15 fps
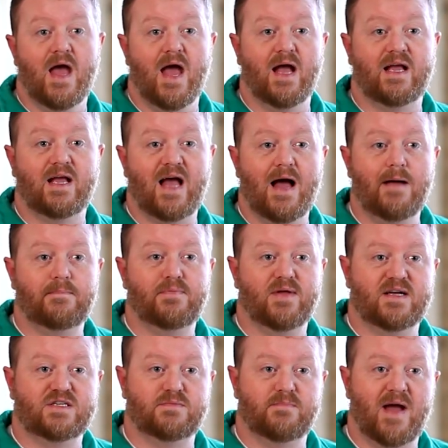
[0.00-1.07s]
And
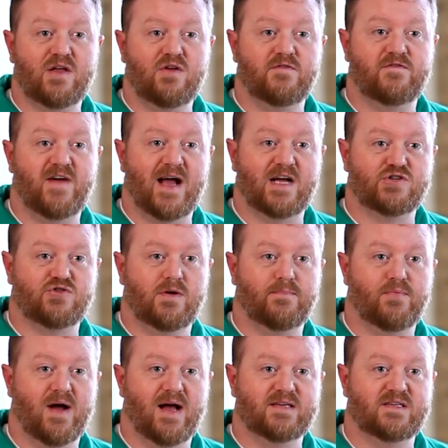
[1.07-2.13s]
complex manufacturing
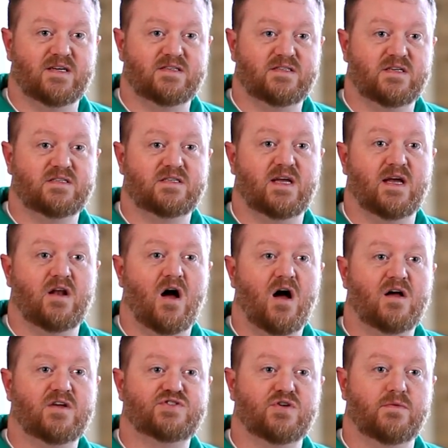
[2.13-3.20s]
processes can
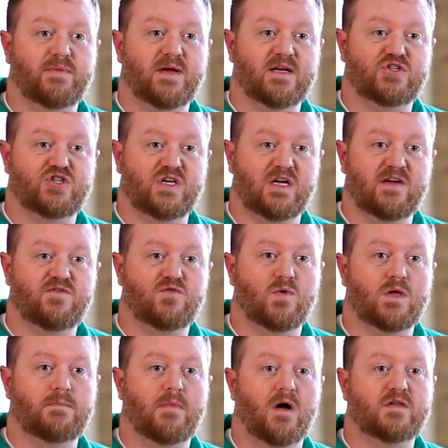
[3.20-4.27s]
also be achieved
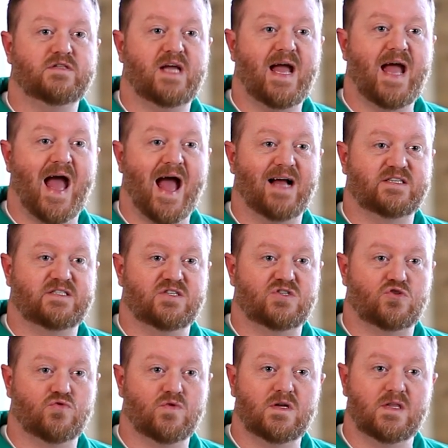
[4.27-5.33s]
with multi-axis
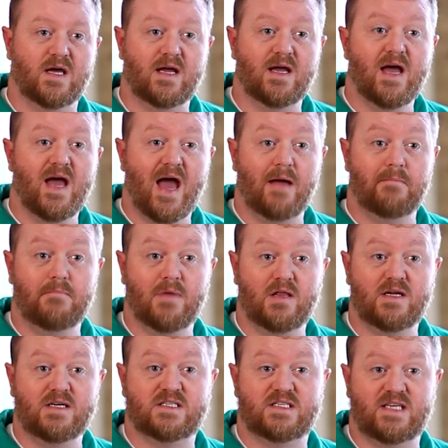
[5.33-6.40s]
drilling and
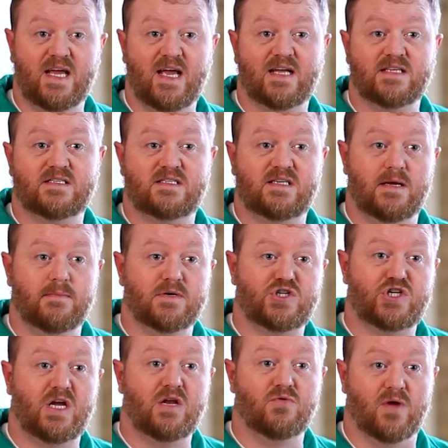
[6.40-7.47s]
milling CNC
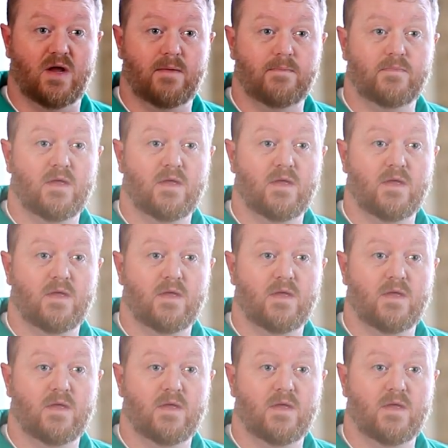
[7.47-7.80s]
machinery.